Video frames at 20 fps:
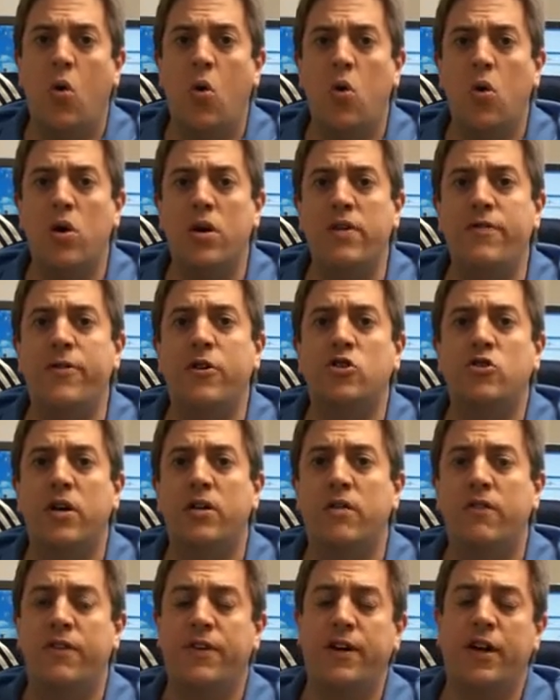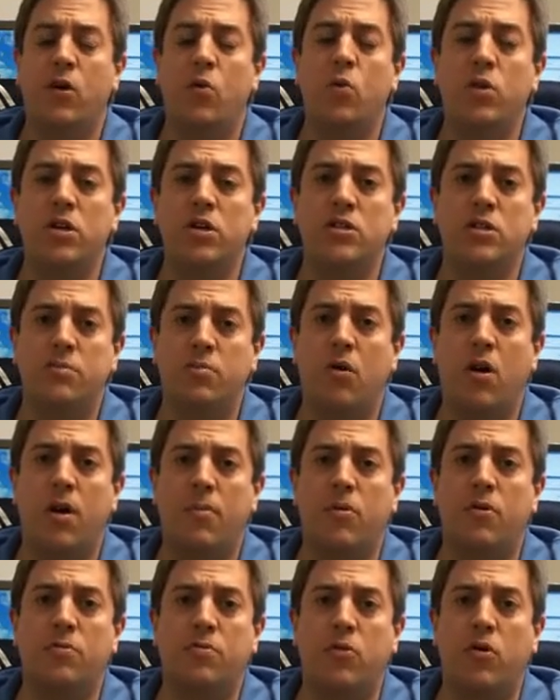or if you're trying to figure out what is the
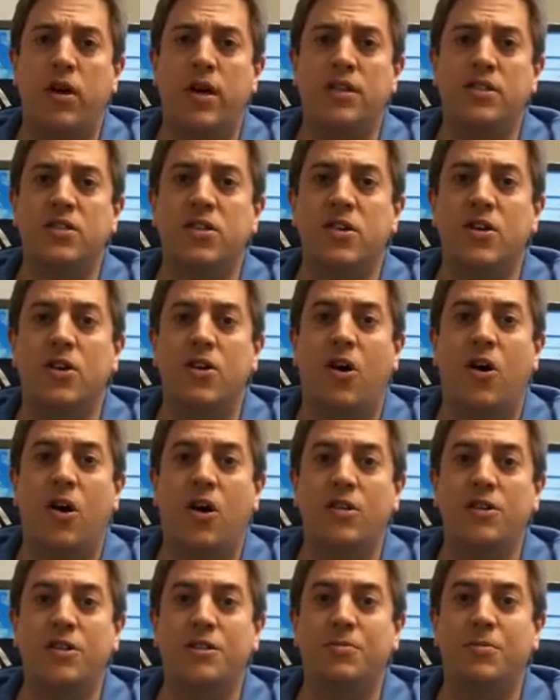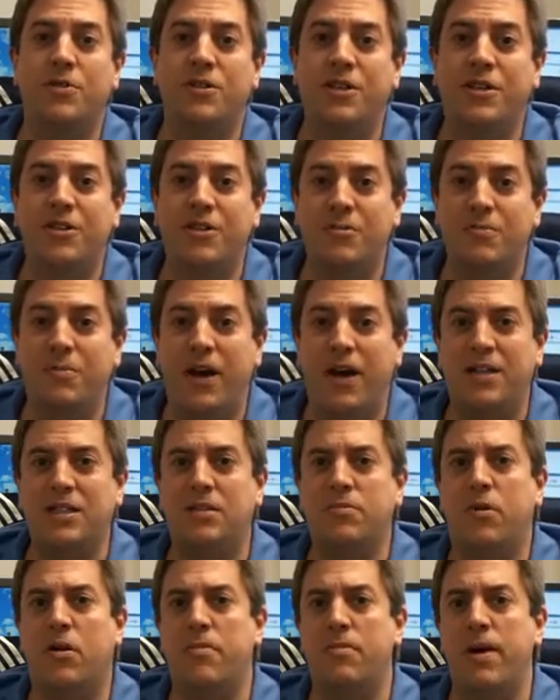proper price on this particular
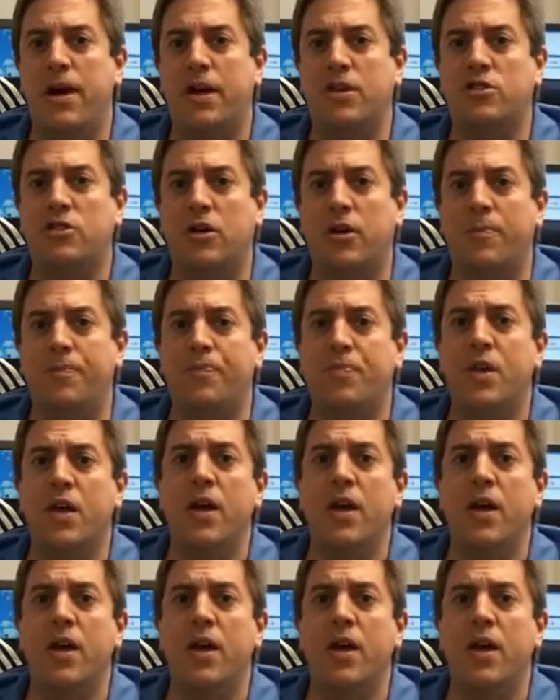basketball matchup.